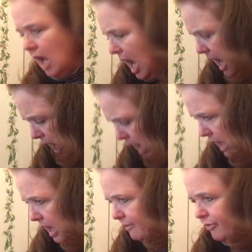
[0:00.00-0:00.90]

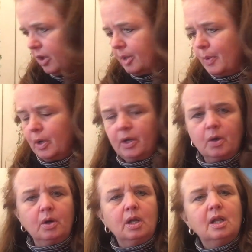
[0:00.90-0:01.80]
I'm falling apart
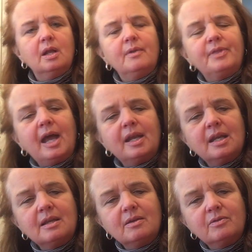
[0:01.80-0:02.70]
here that
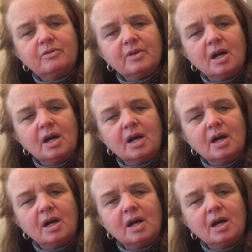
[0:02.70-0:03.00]
is,